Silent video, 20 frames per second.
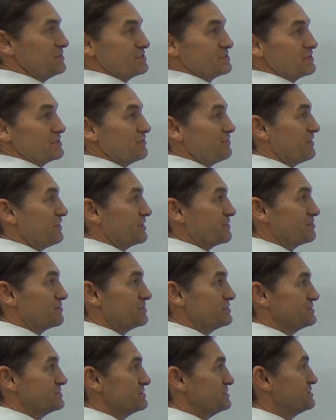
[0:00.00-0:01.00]
just going to
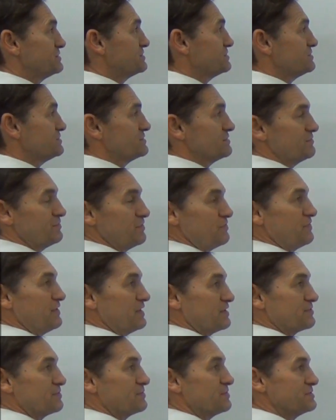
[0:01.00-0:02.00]
factorise these two. So if you
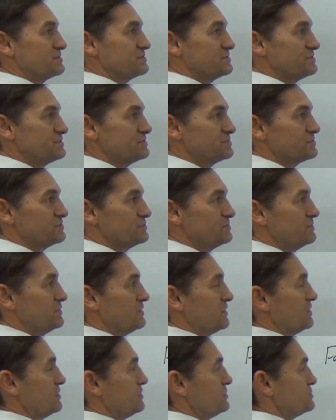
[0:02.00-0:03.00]
factorise these two,
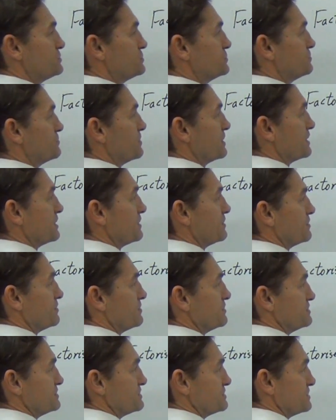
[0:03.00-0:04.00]
you should
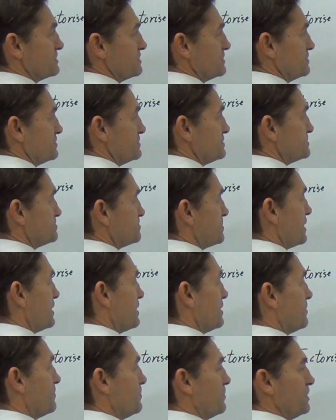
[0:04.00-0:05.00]
recognise this
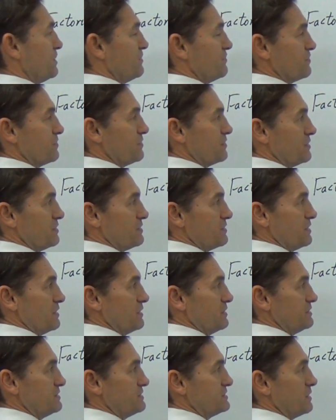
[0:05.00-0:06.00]
pattern where you've got
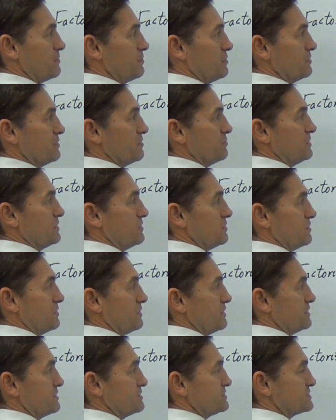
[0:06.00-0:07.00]
double the middle
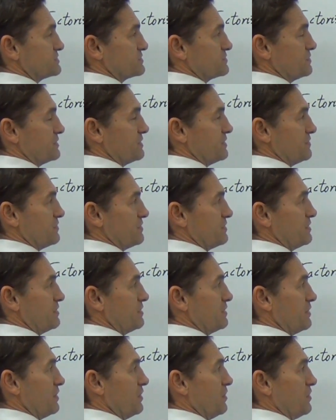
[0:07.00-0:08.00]
and a square
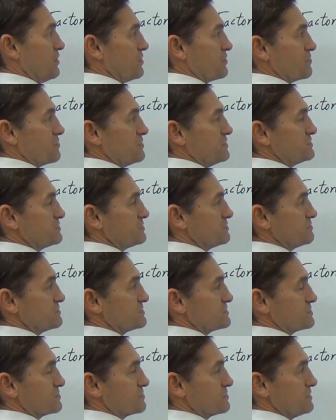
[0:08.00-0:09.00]
there. 3 times
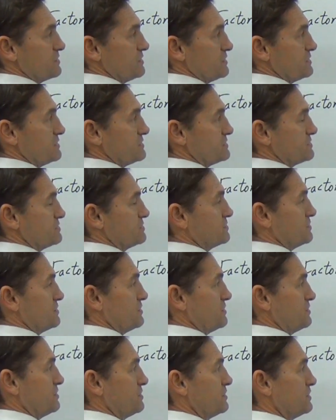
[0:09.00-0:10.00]
3 is
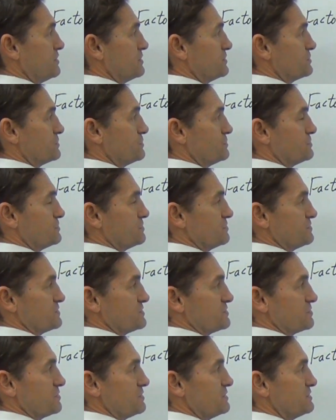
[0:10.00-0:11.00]
9, 2 times
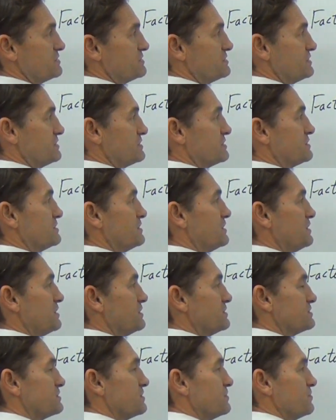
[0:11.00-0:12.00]
3 is 6.
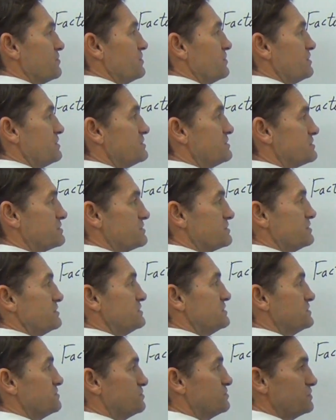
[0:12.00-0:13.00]
So this
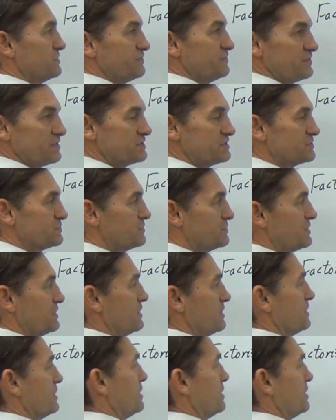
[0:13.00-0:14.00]
is a perfect square
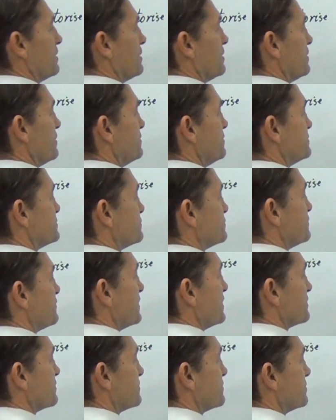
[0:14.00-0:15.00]
and this will
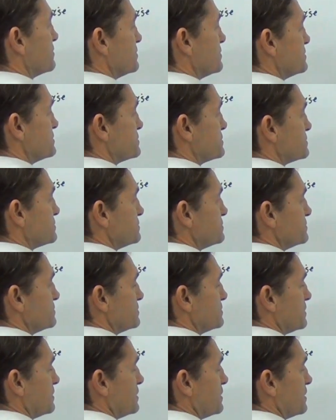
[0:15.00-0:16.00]
factorise to
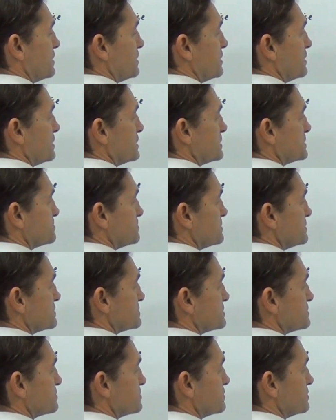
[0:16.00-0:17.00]
x
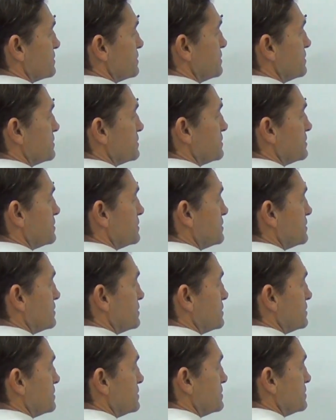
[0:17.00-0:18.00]
plus 3
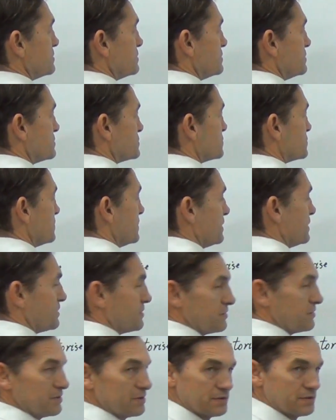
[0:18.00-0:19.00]
squared.
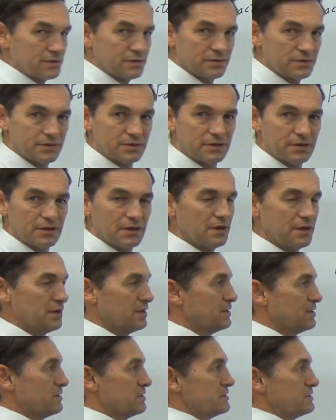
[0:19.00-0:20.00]

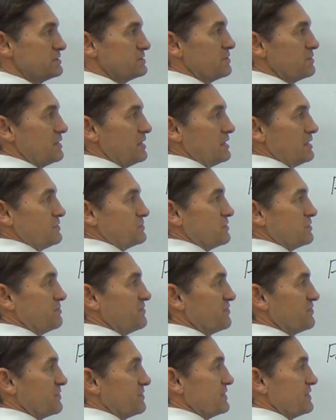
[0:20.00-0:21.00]
So anytime
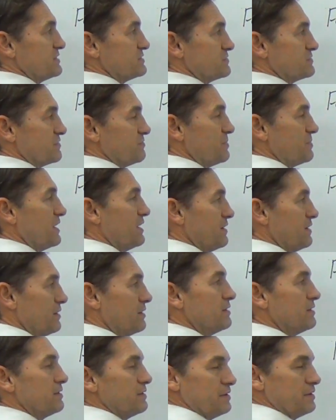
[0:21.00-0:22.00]
you've got that sort of pattern,
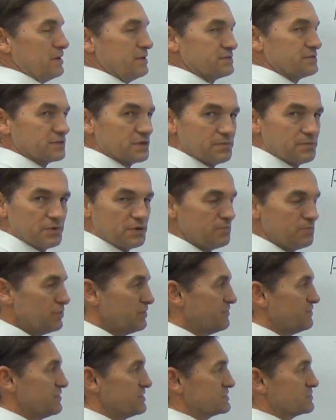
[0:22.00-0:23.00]
it's going to be a
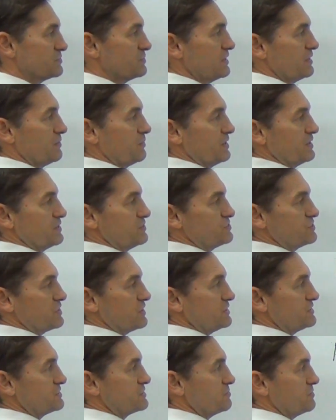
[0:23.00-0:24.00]
perfect square. We could
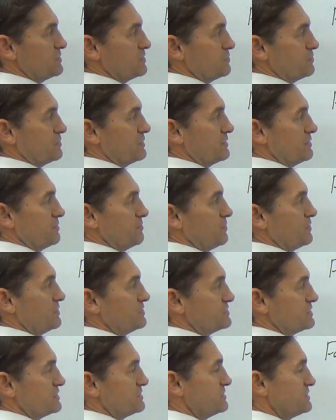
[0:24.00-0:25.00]
change the middle one by
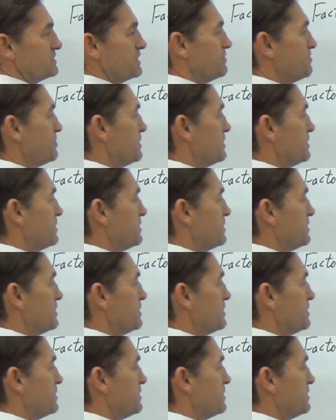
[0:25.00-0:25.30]
changing that